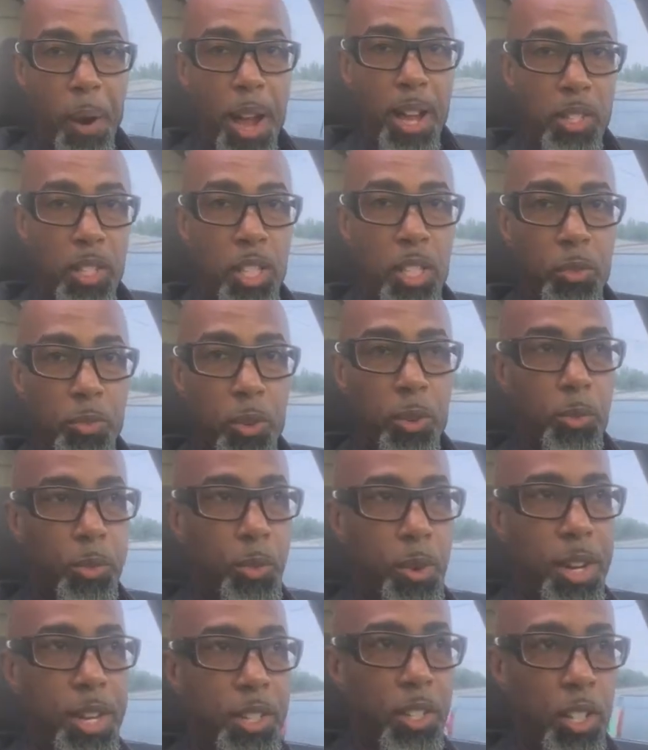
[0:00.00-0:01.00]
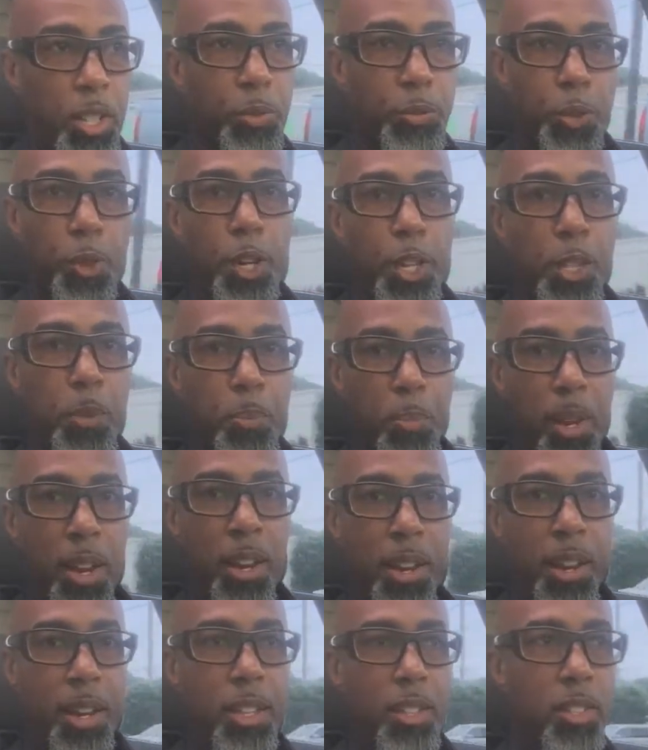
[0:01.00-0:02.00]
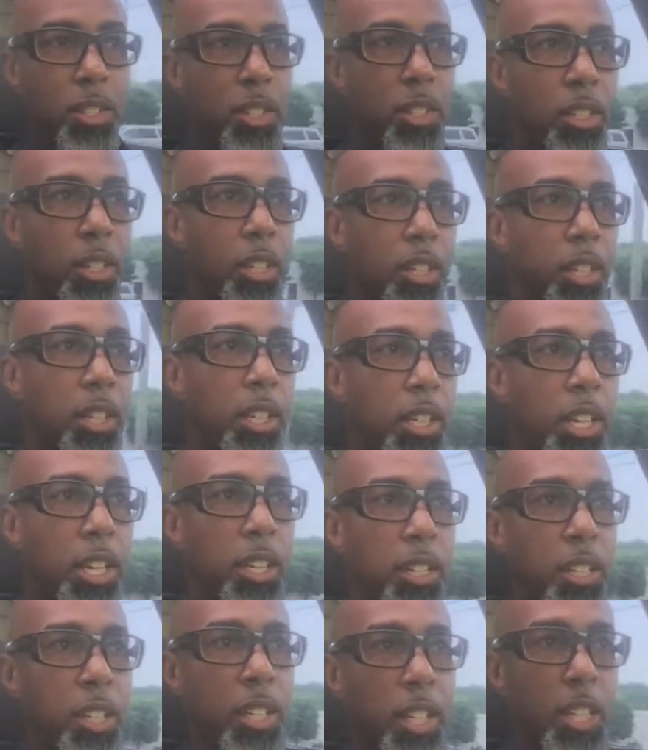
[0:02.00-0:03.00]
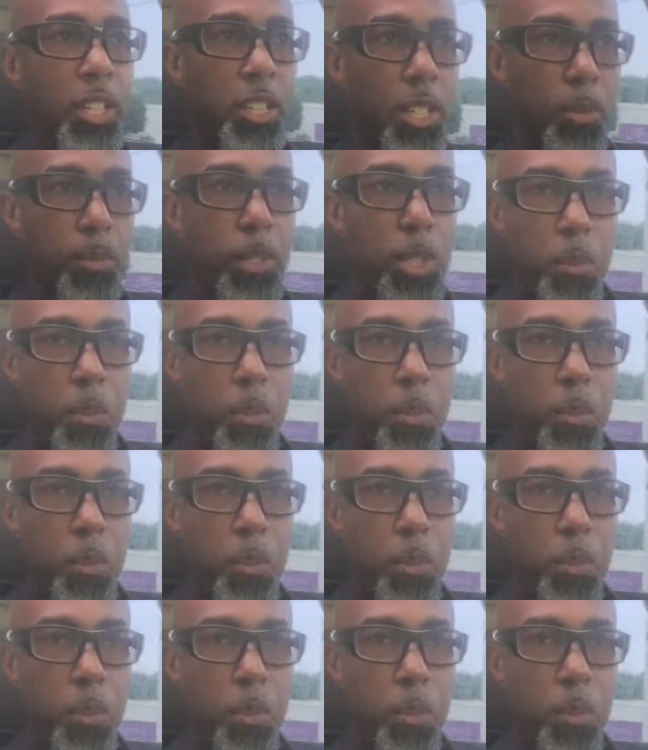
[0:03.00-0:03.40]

projects for free just for experience, to get some